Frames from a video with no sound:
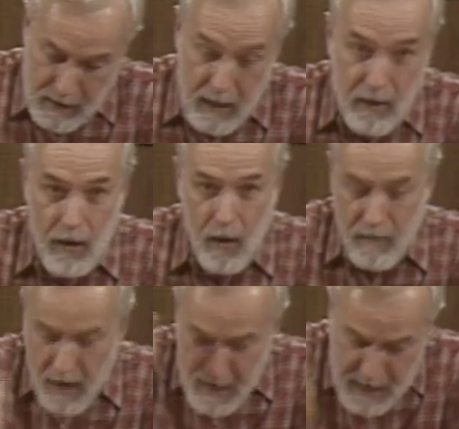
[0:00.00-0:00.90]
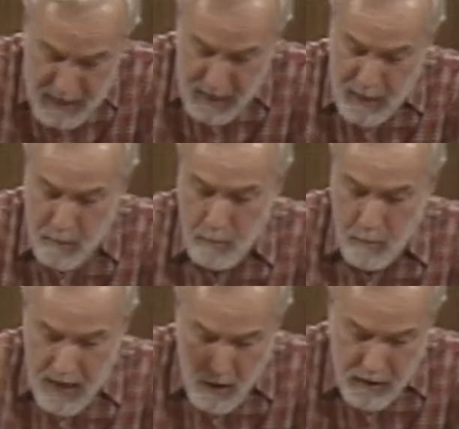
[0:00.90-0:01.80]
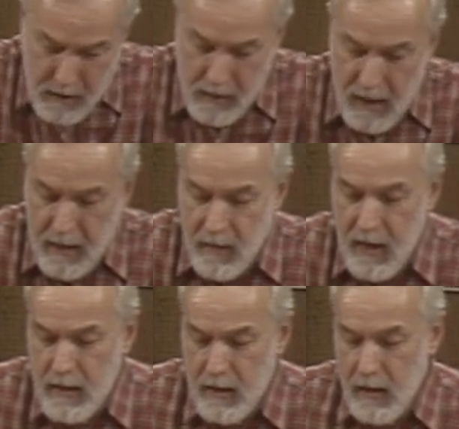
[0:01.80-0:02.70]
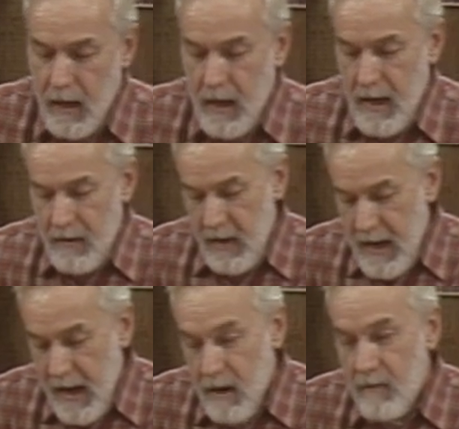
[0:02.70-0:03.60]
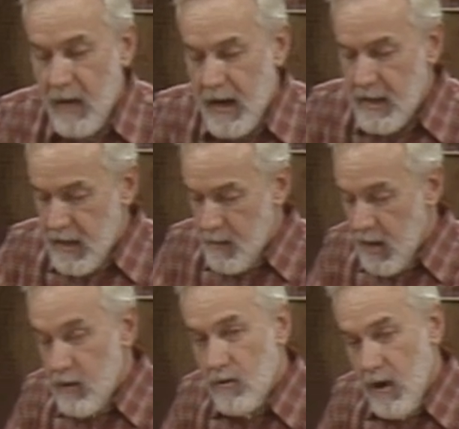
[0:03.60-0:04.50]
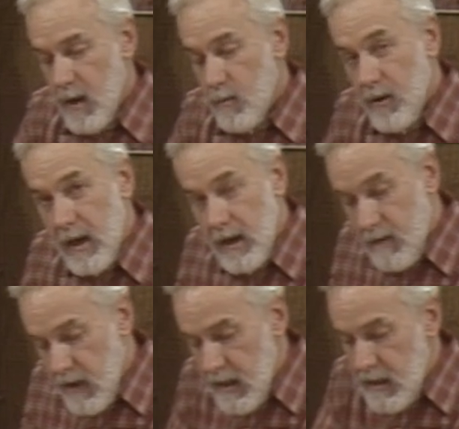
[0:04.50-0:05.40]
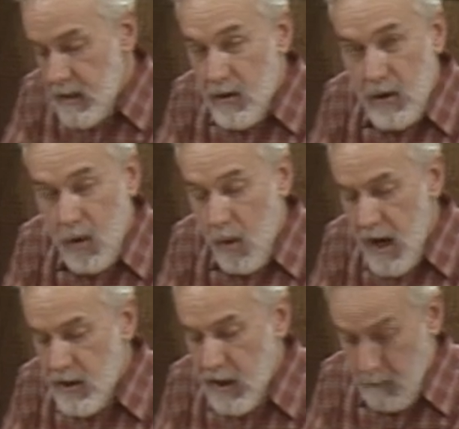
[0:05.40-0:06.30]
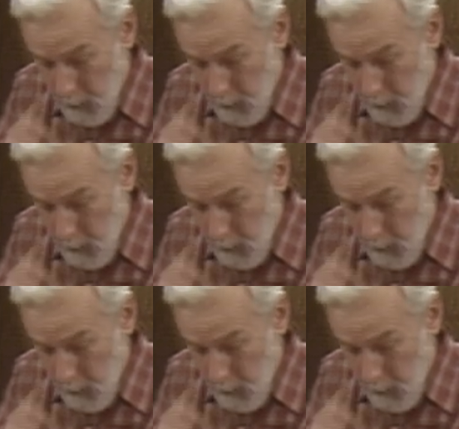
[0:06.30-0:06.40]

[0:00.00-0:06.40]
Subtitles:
And so if I hit it, pound it like this, if I had a vise, I might try and put it in a vise and squash it.